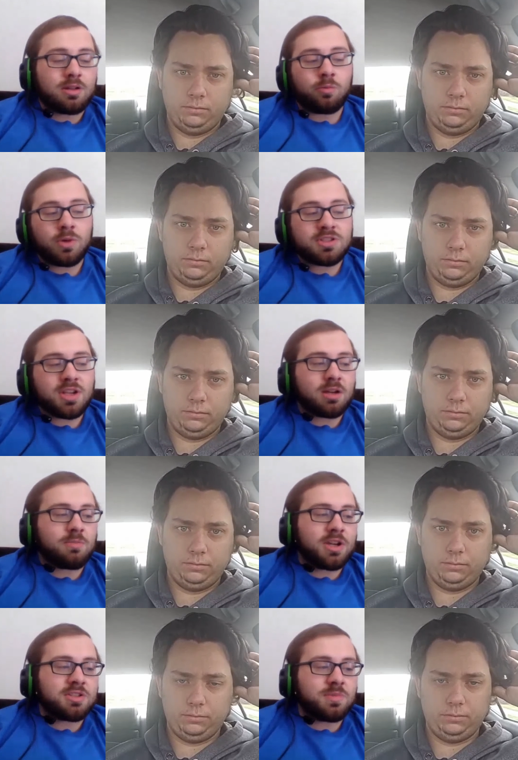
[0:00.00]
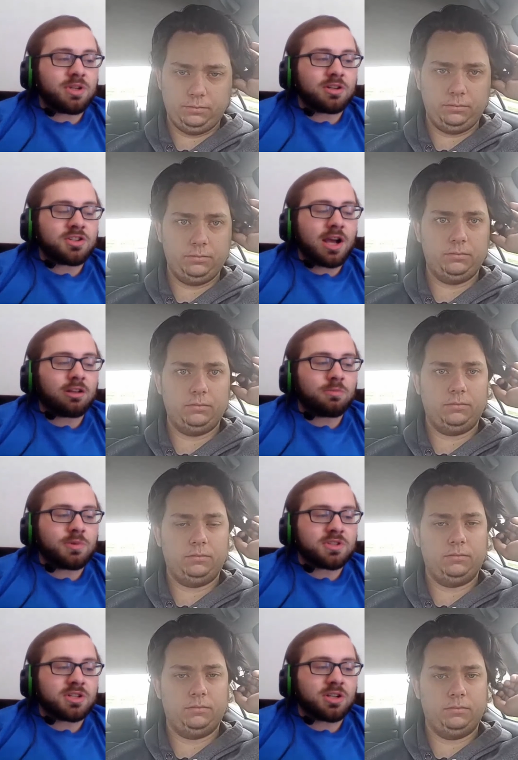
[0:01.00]
Speaker 1: eh, with second base being a
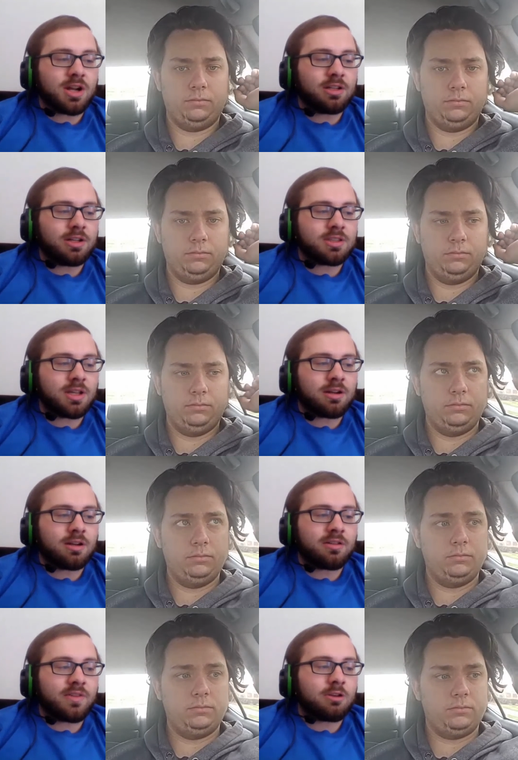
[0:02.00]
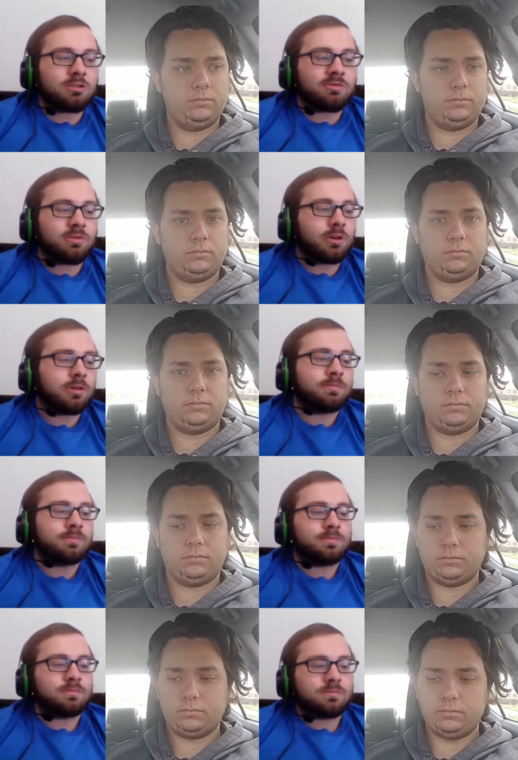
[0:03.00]
shallow position, I like that uh, value for
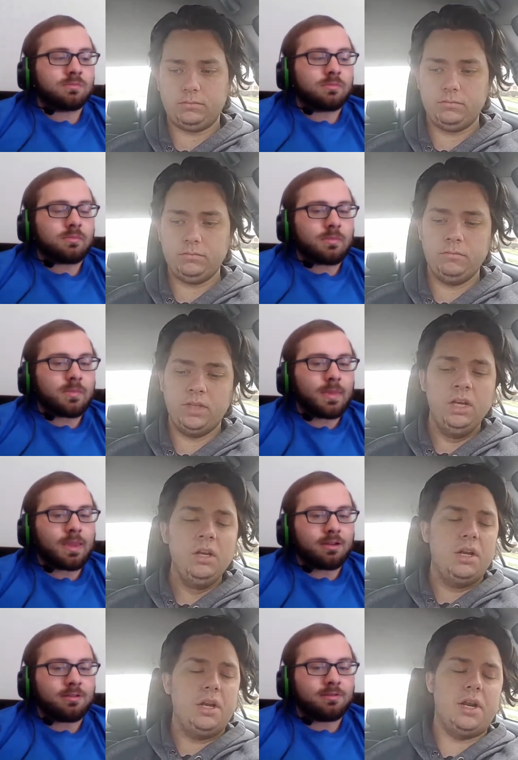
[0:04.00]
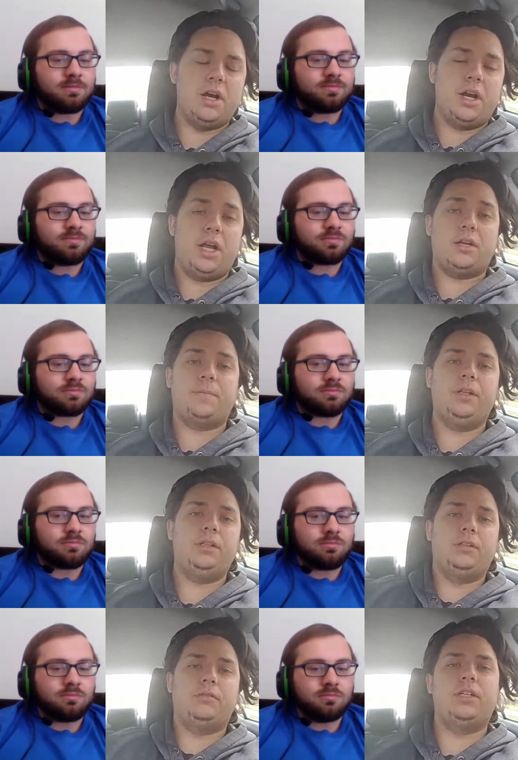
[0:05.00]
him.
Speaker 2: You know, and I
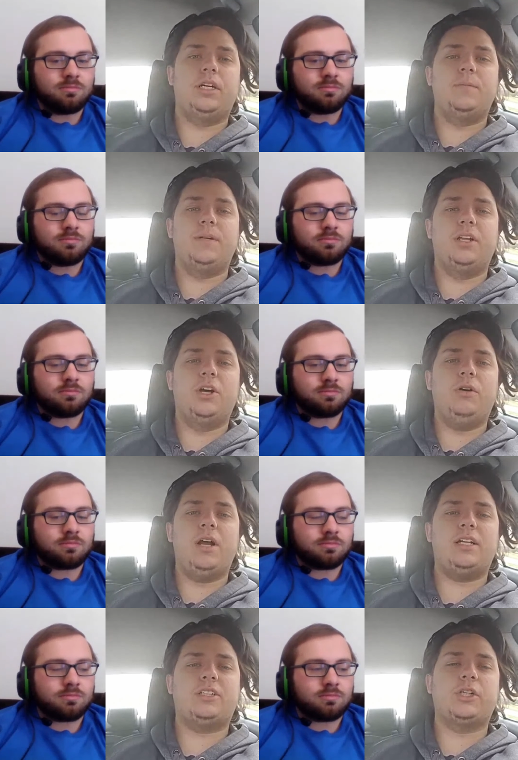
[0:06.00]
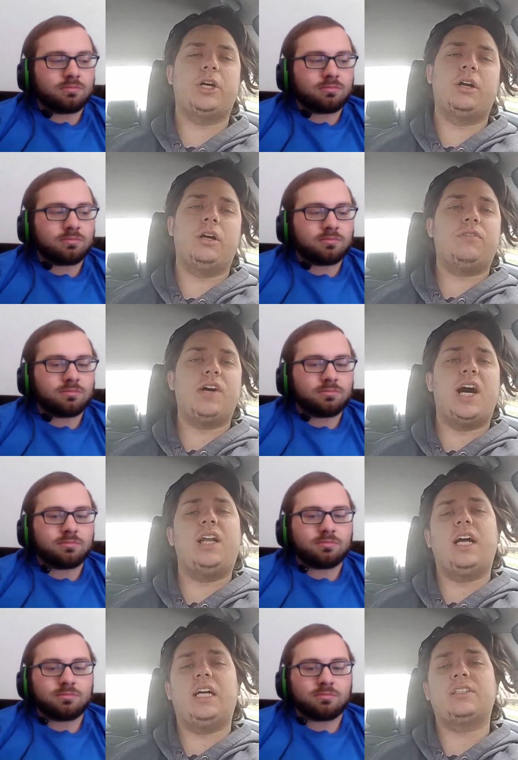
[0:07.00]
completely agree. I mean, Lowe started off
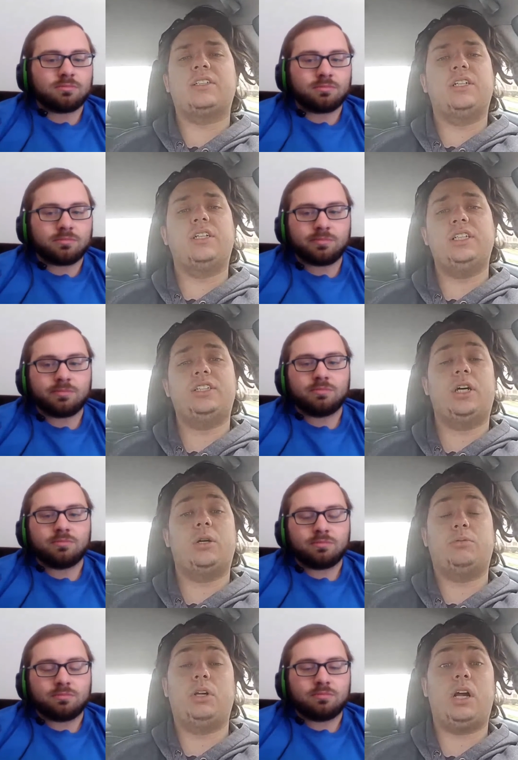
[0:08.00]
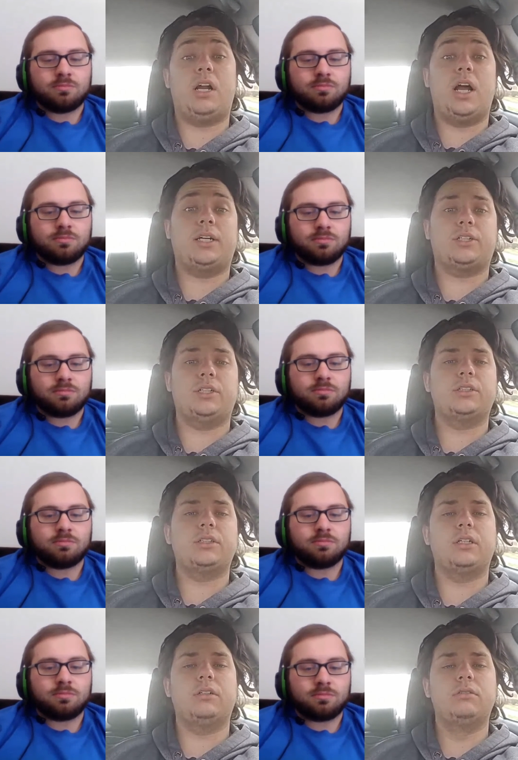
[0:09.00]
hot last year, and he started off real hot actually.
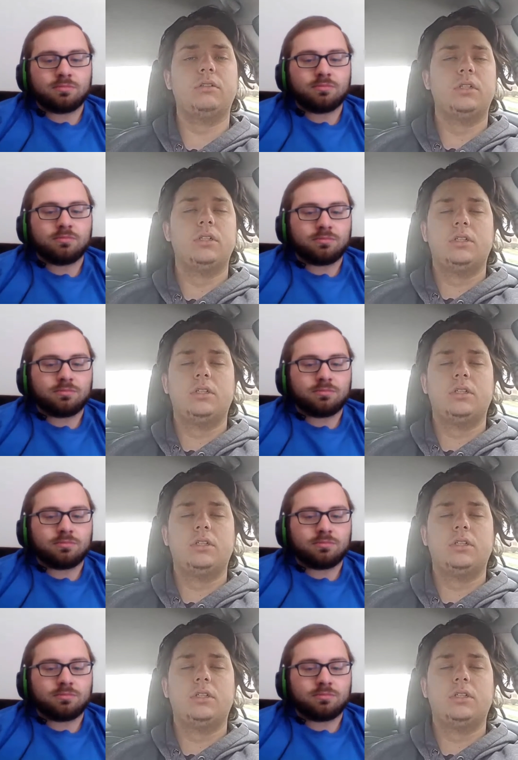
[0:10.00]
So